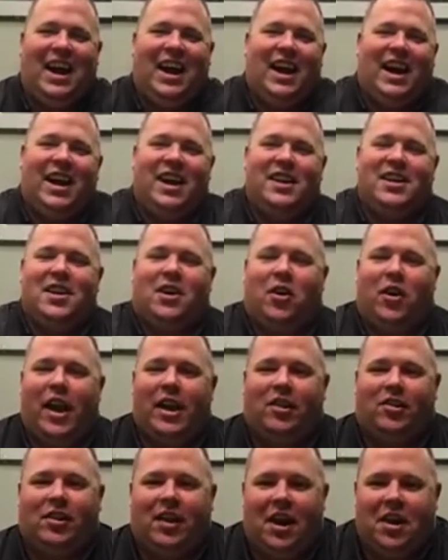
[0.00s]
Uh, Nicole
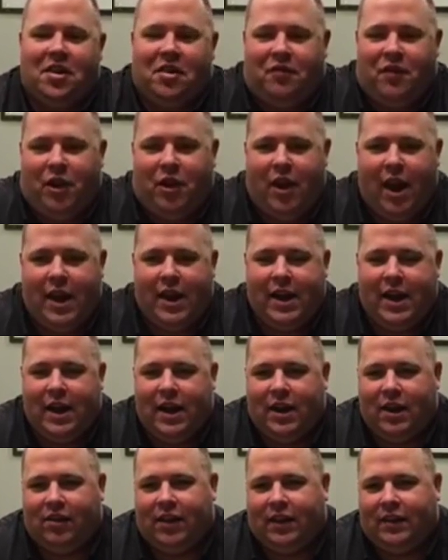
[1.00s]
handles a lot of the video
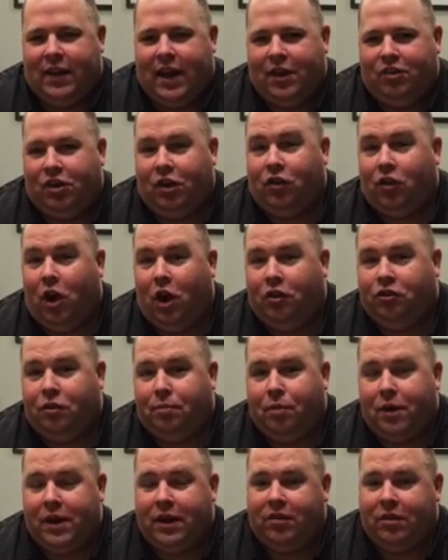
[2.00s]
editing, things like that. She's
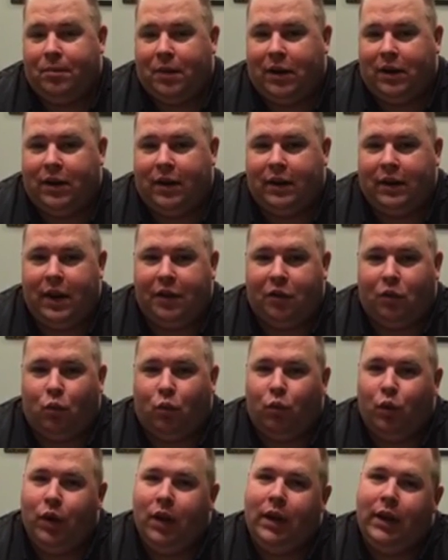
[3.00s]
also putting something
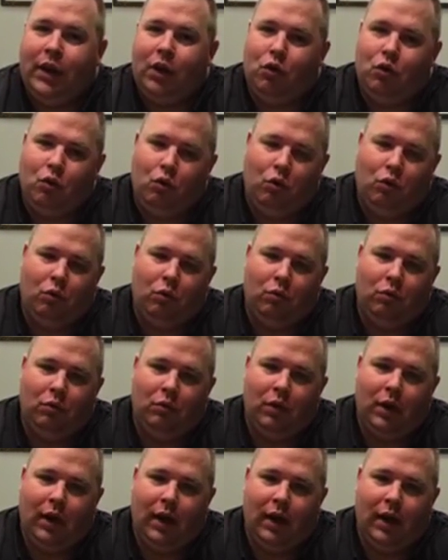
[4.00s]
together really
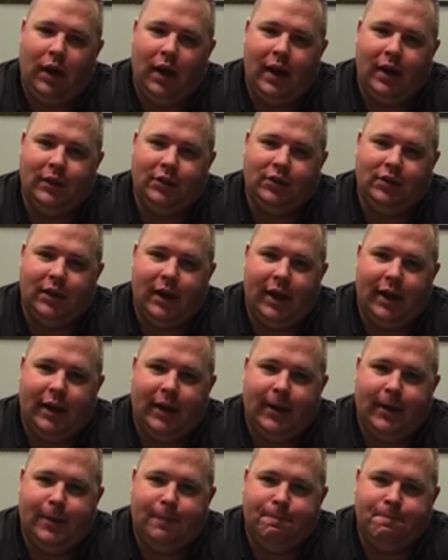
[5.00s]
cool uh, as
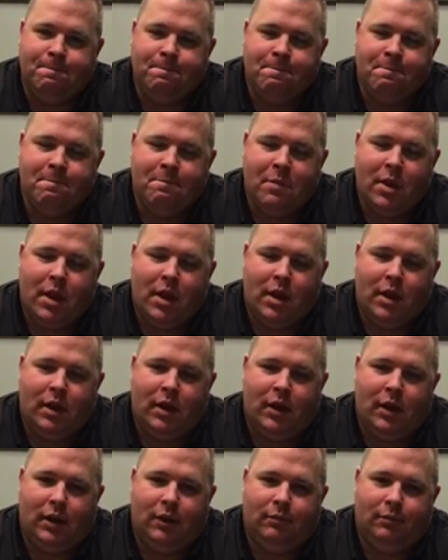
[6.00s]
a, um,
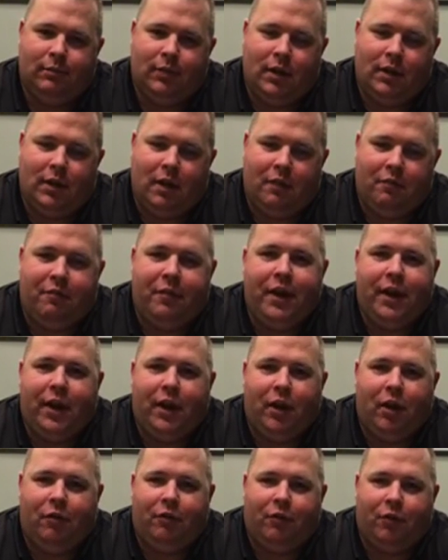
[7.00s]
uh, a
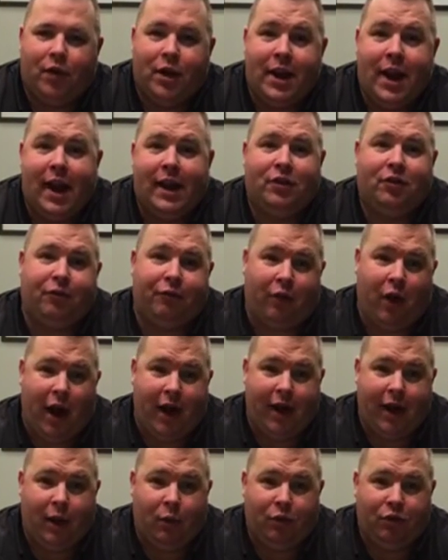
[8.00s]
video for next
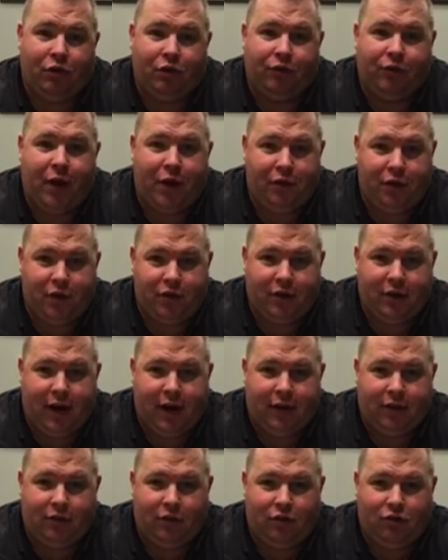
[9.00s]
Friday, which is Veterans
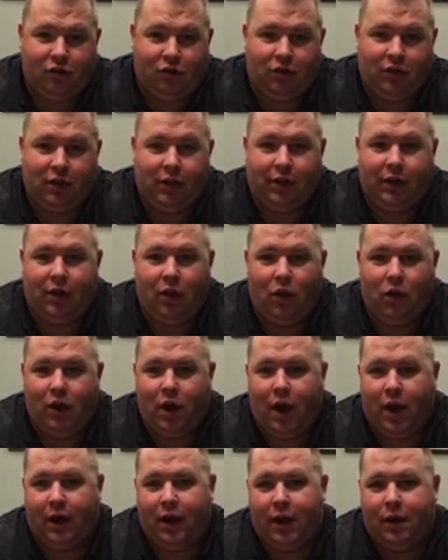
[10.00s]
Day. So she's literally
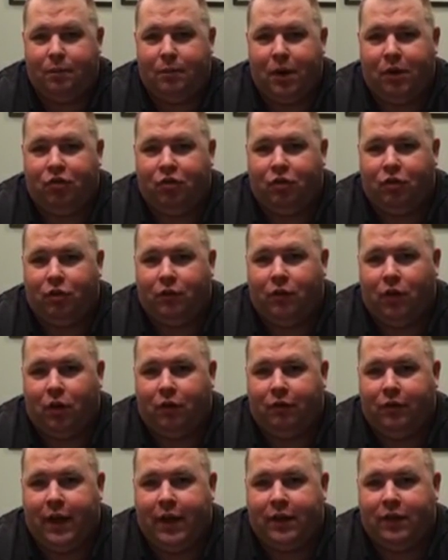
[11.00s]
going on getting pictures of
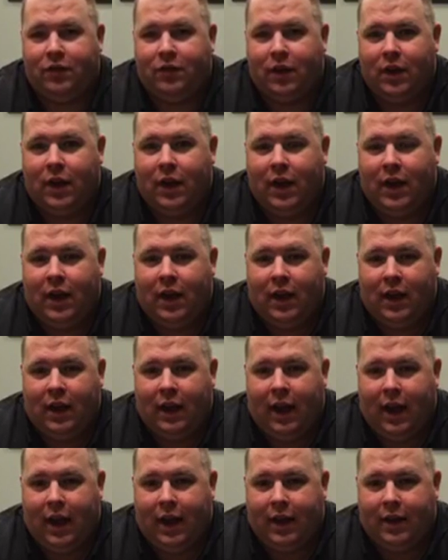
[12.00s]
our vets
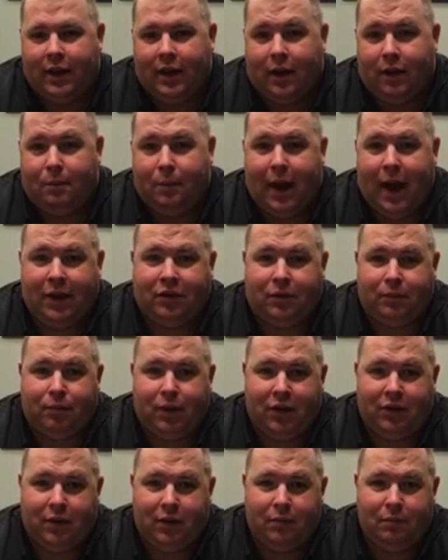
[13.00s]
and uh, past
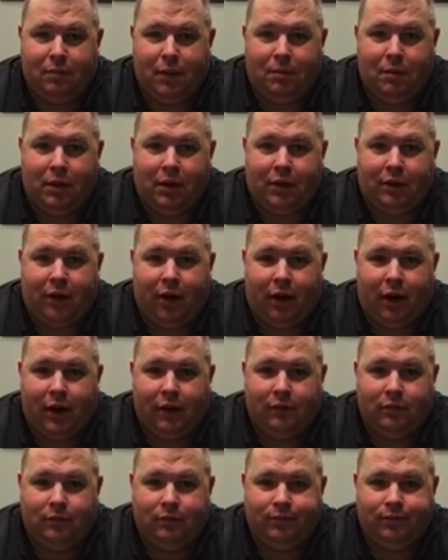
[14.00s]
and present
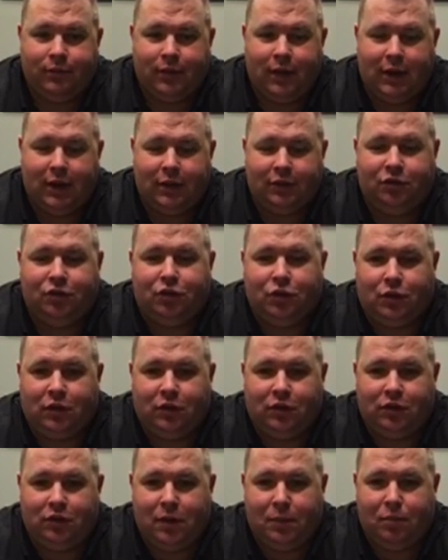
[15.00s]
military uh,
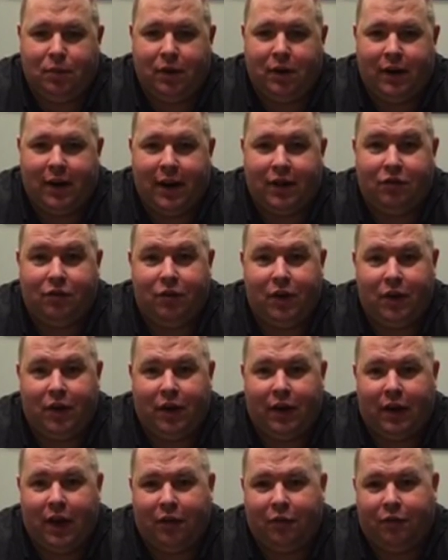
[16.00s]
students and putting a nice
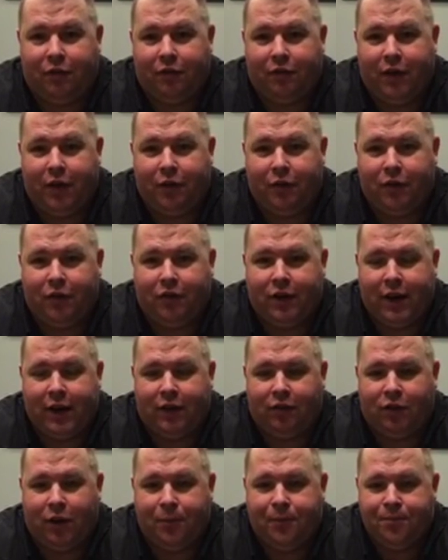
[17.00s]
video together for Veterans
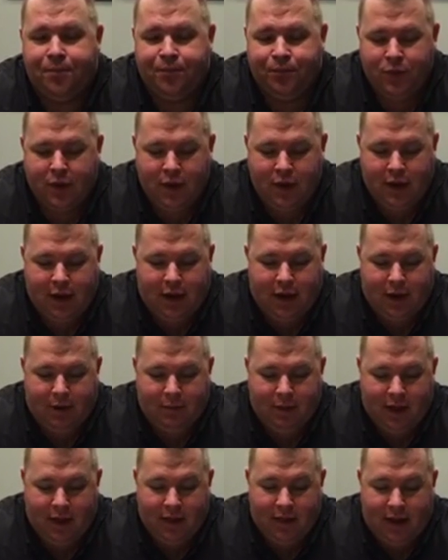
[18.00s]
Day. So
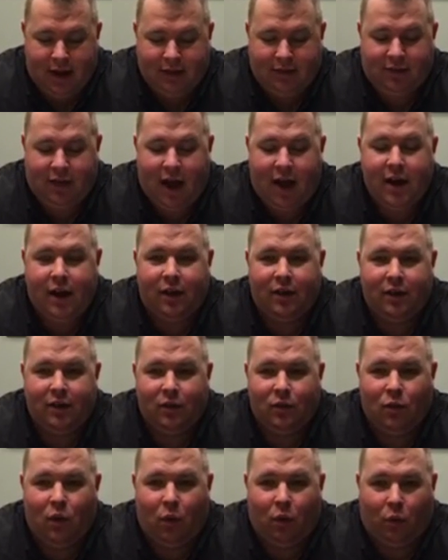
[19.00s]
um, that's kind
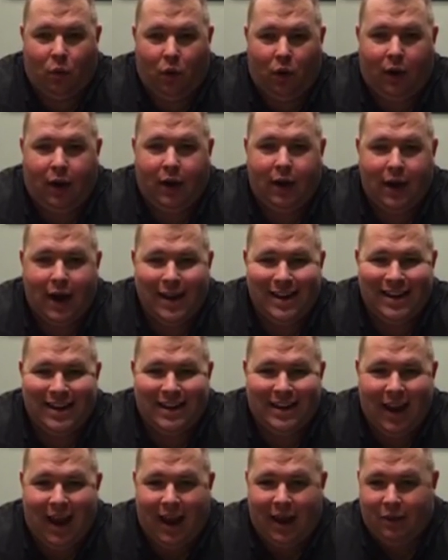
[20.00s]
of what we're working on
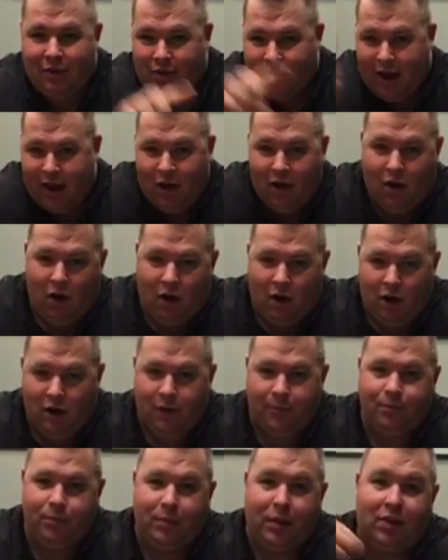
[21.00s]
today. They
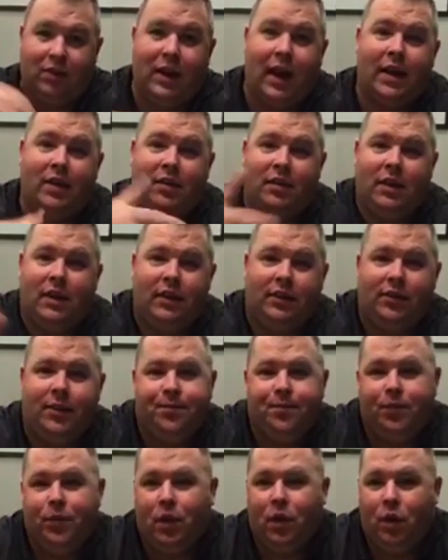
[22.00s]
are, besides
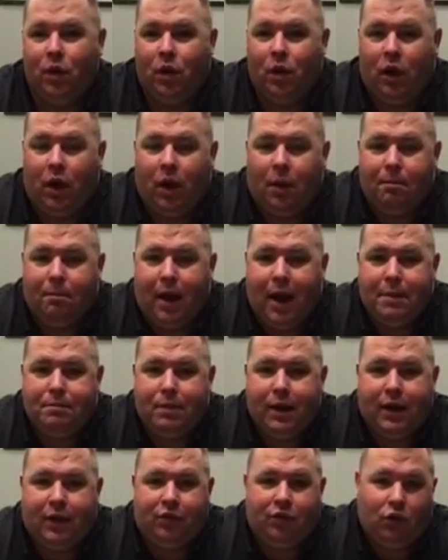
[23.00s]
this, uh,
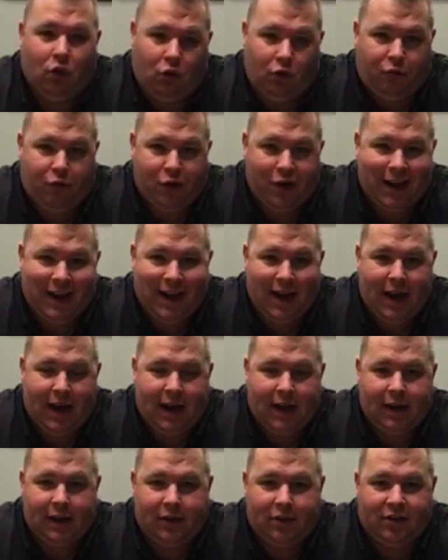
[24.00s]
my biggest goal for
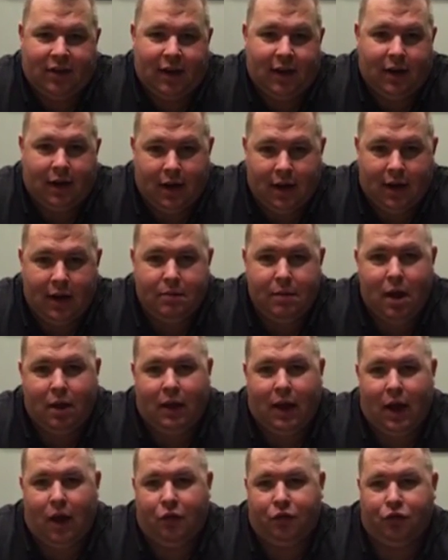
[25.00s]
today is getting an
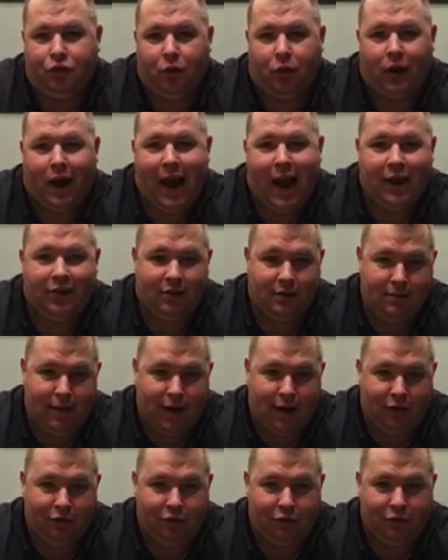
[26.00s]
email out to our asset
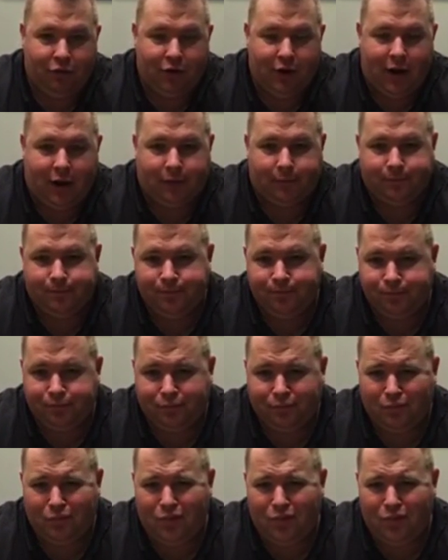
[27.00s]
managers. Now,